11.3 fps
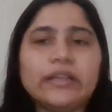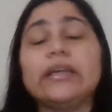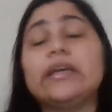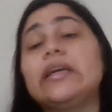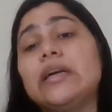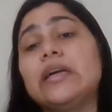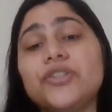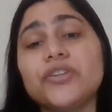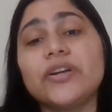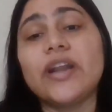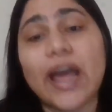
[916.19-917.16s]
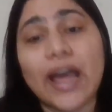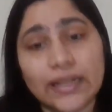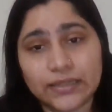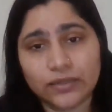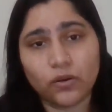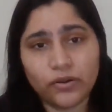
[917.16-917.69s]
The gig culture
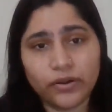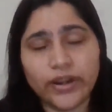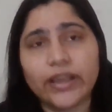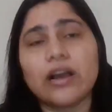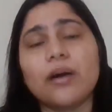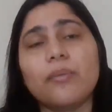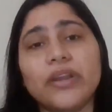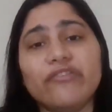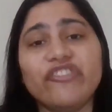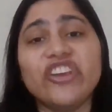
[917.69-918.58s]
has already come in.